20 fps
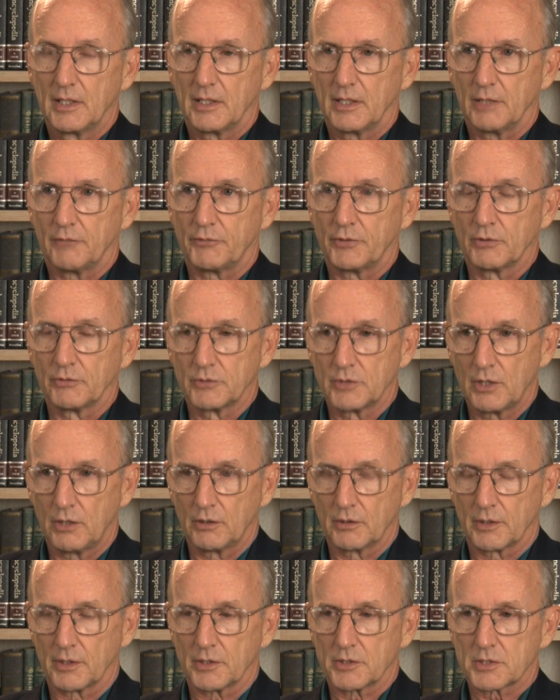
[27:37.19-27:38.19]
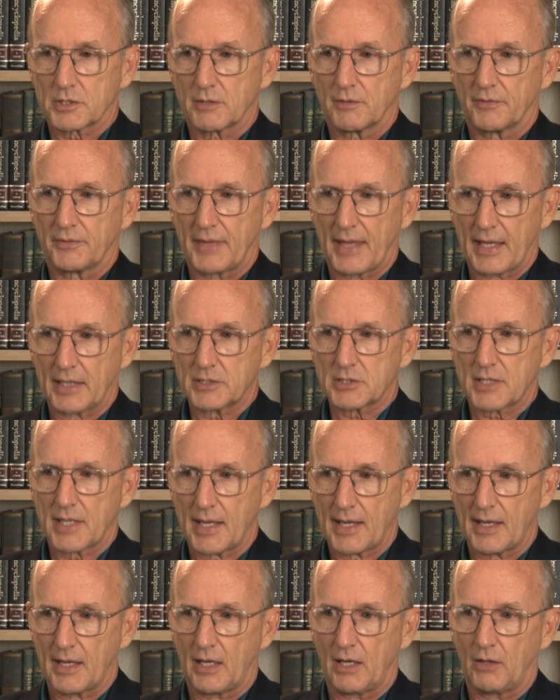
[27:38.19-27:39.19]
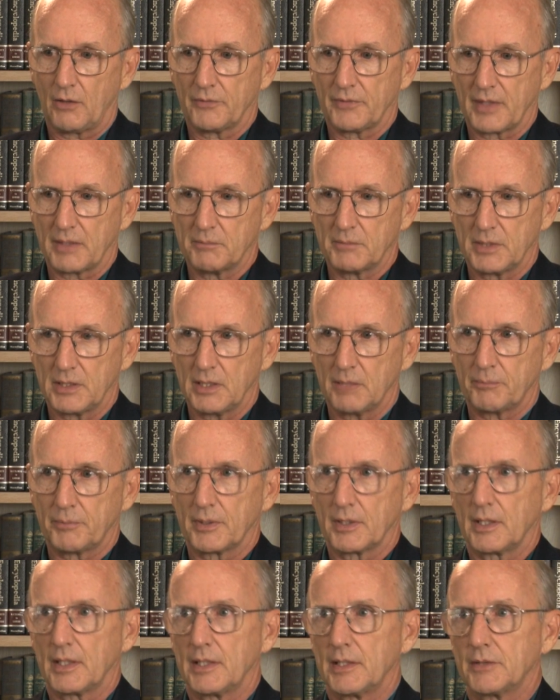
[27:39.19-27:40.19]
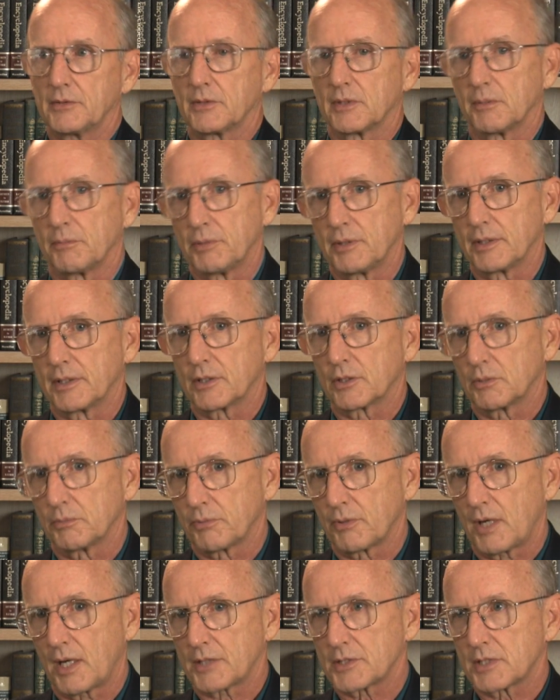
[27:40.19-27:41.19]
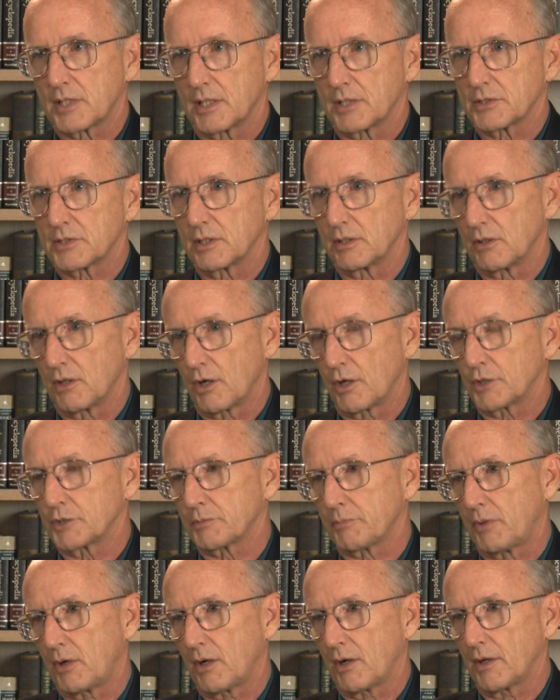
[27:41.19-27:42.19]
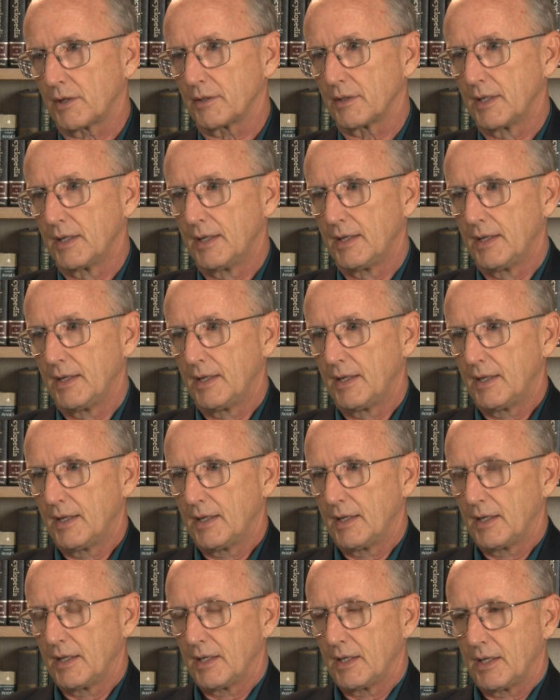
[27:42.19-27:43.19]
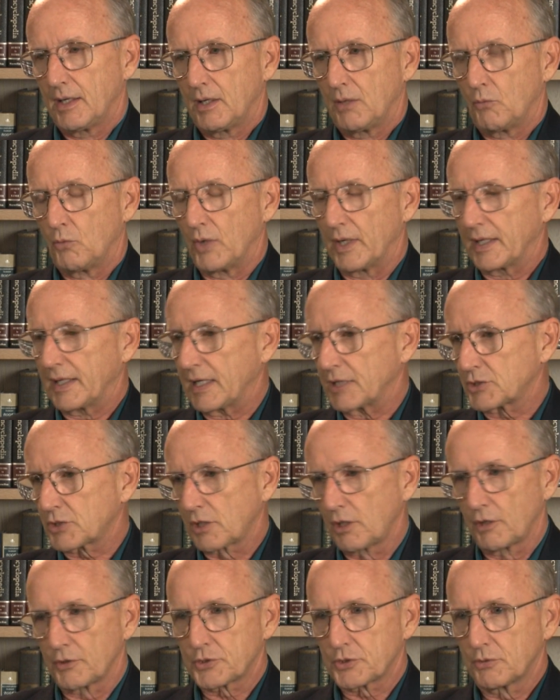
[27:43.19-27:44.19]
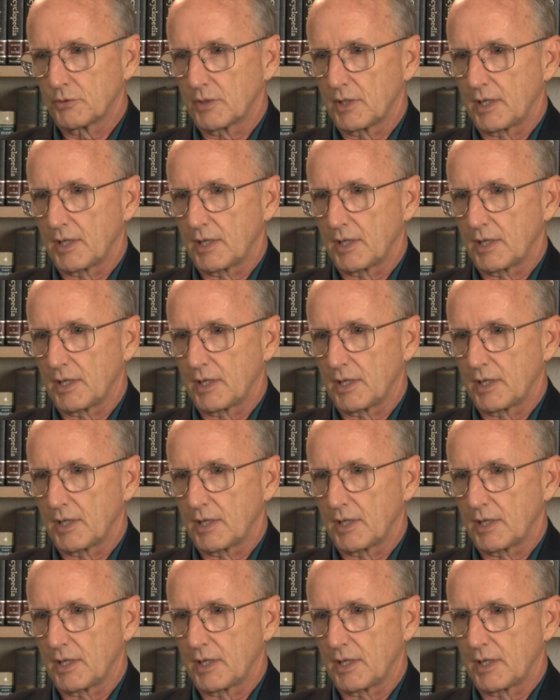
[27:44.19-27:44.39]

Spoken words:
If you'll notice, that's how they manipulate the political process in large part. When it gets close to an